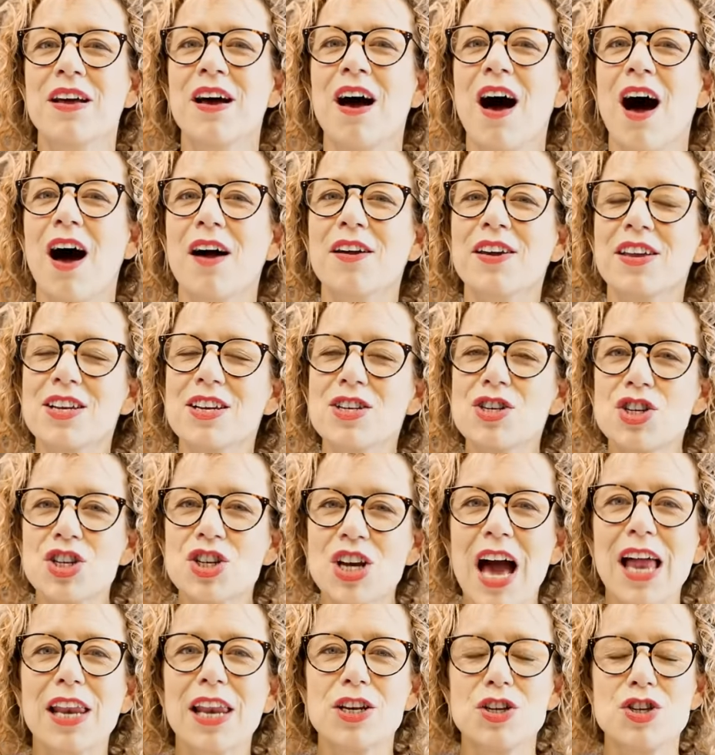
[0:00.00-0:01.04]
I'm going to
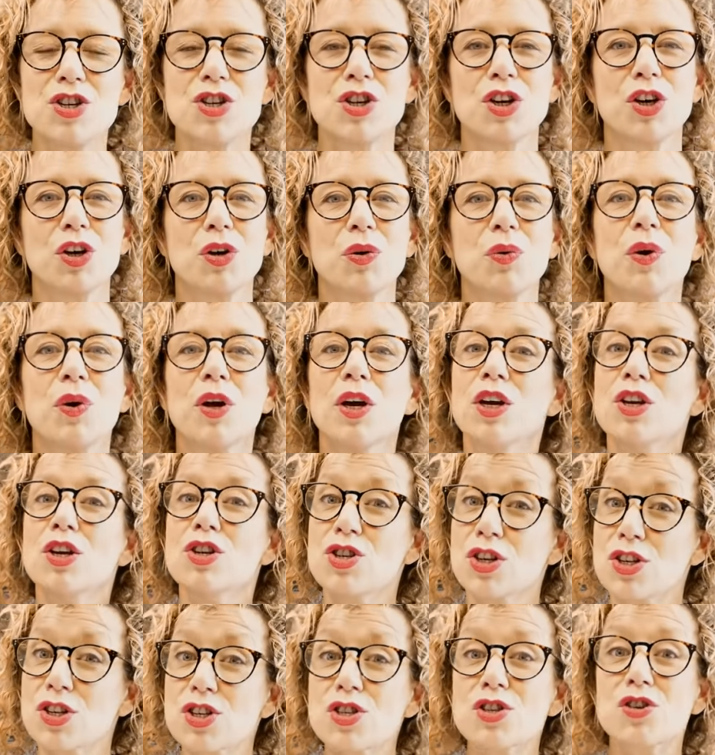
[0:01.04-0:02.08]
challenge you
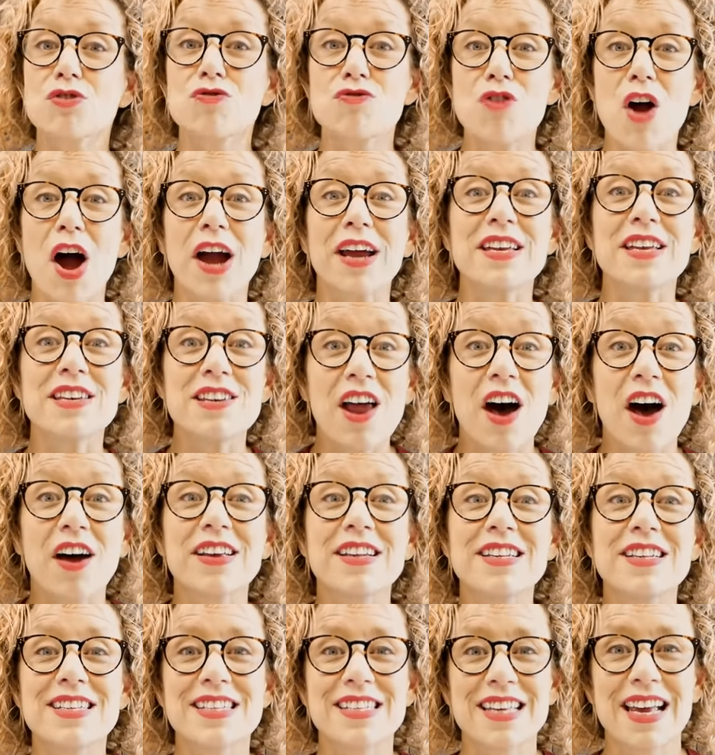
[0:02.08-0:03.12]
just to write 9
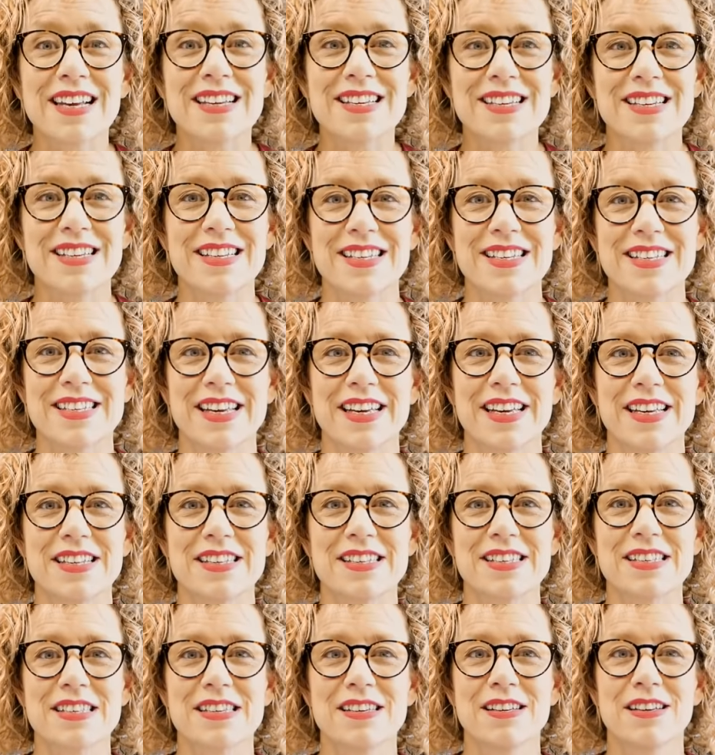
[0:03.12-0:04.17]

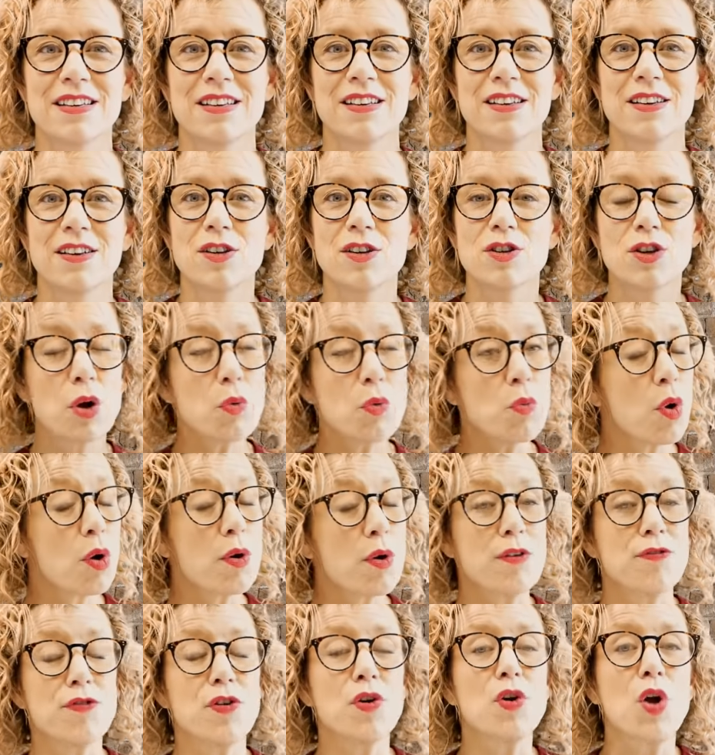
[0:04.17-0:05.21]
sentences. Don't worry
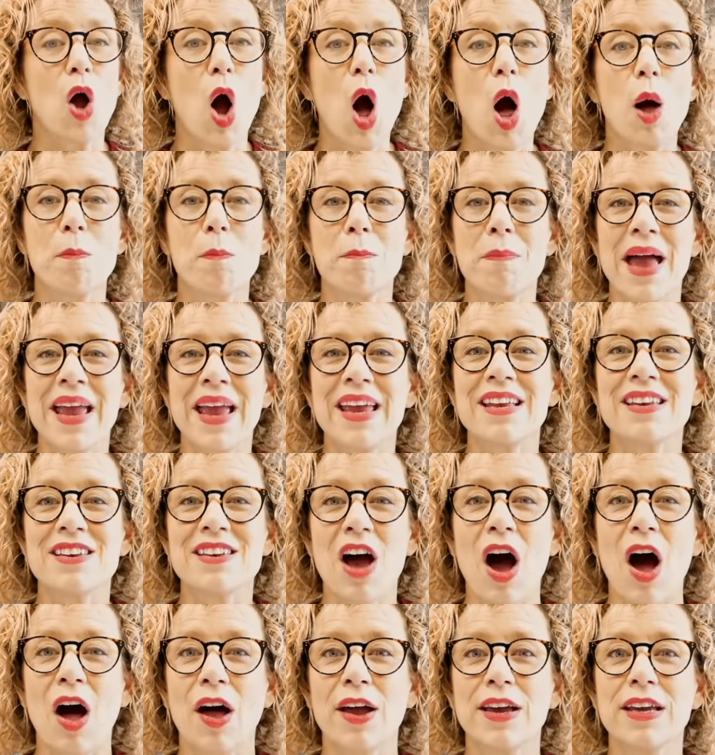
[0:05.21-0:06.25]
if you can't make
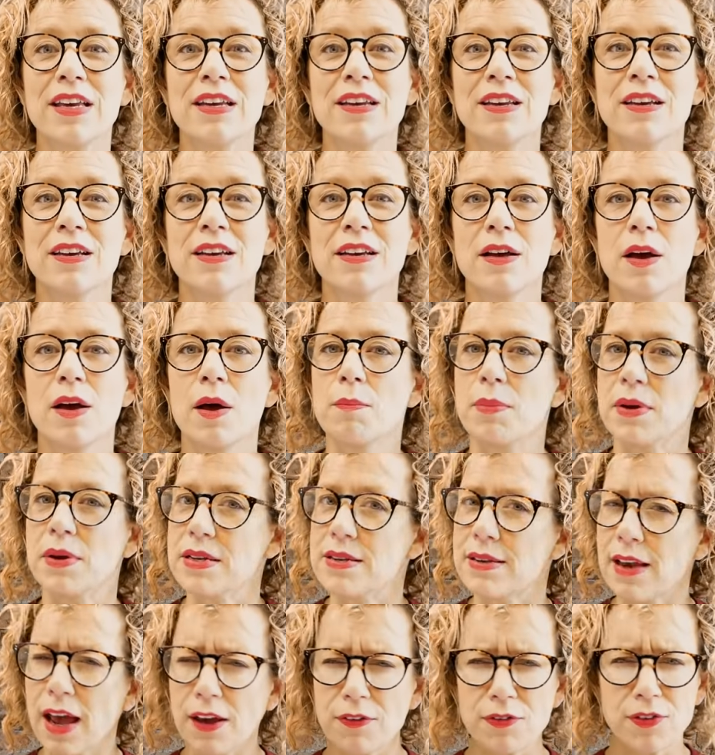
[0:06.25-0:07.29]
9, but
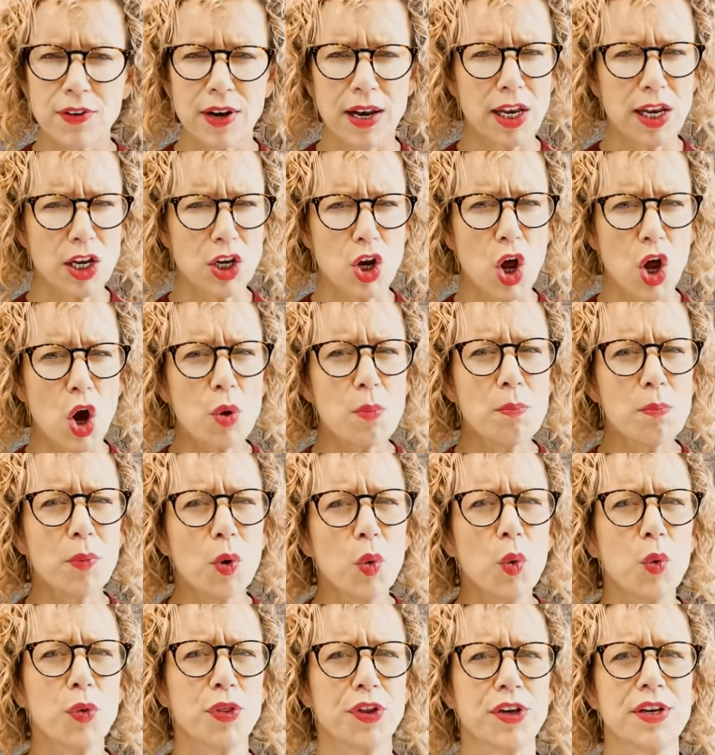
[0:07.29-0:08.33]
definitely no
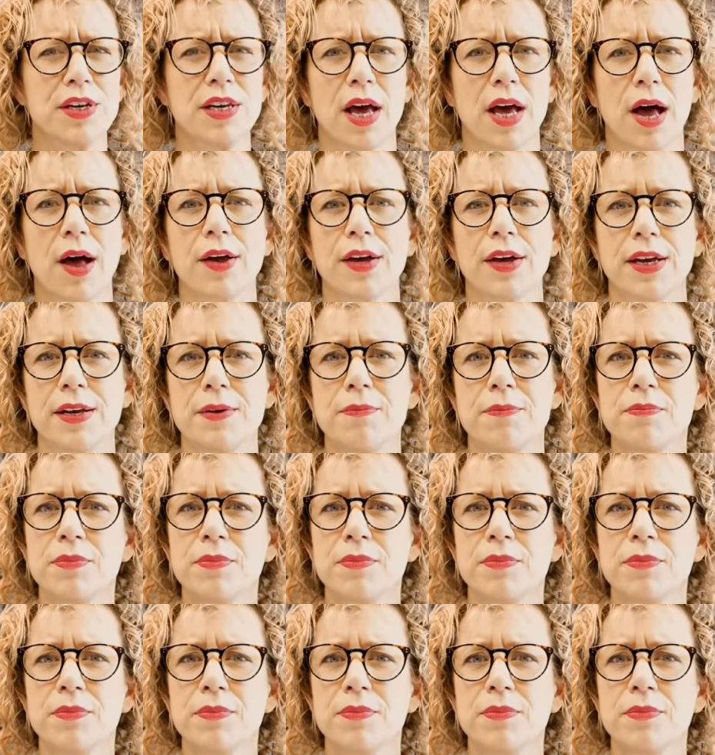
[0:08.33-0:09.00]
more than 9.